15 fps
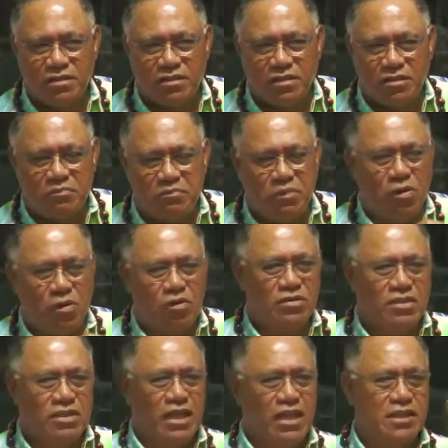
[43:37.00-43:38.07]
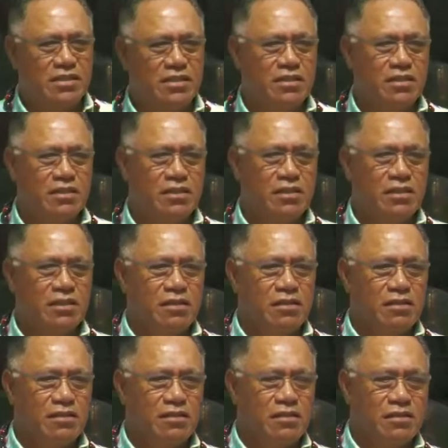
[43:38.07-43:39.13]
Paul says,
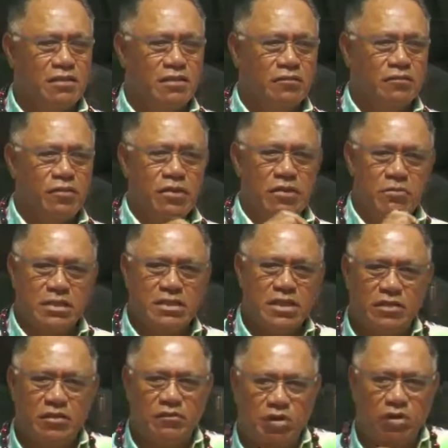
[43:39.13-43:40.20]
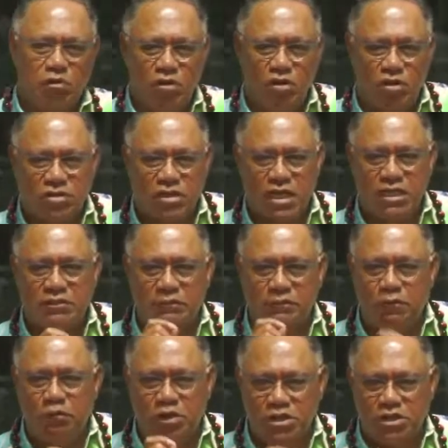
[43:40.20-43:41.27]
for the message of the cross is
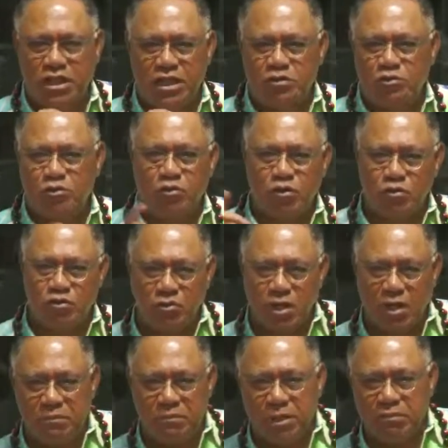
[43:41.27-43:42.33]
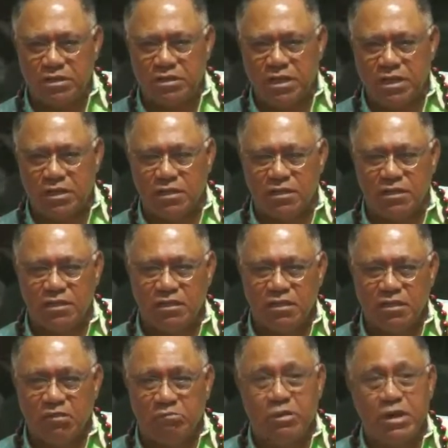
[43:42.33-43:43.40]
foolishness to those who are perishing,
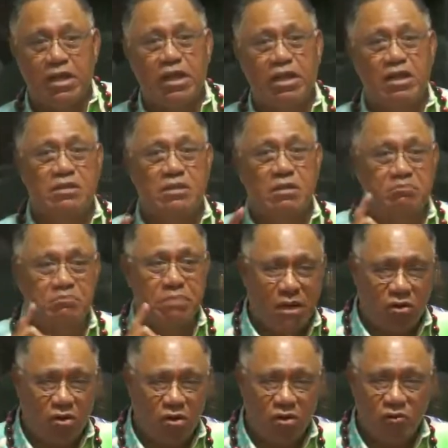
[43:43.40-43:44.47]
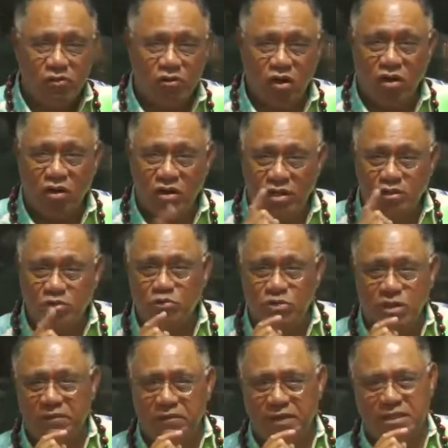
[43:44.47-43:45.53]
but it is the power of God unto
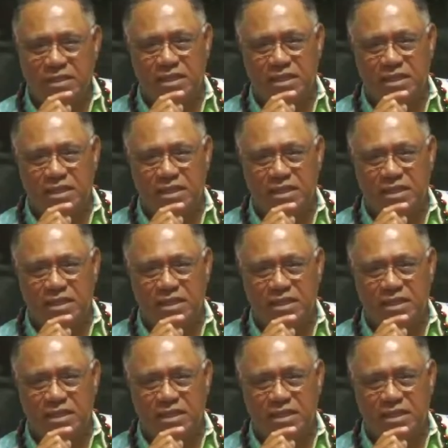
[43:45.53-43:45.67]
salvation.